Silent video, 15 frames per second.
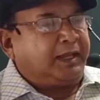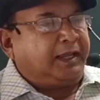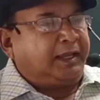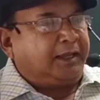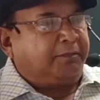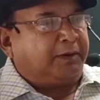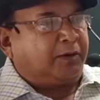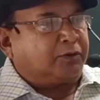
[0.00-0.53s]

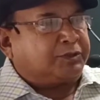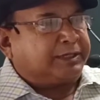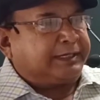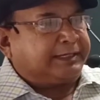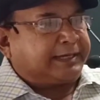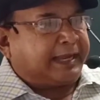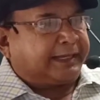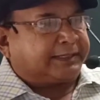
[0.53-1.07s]
about
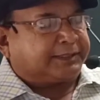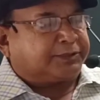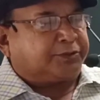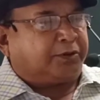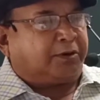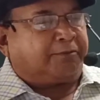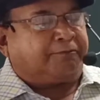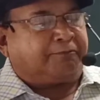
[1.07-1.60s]
syntax
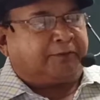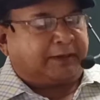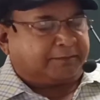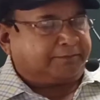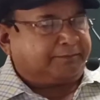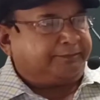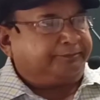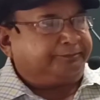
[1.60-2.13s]
of verb.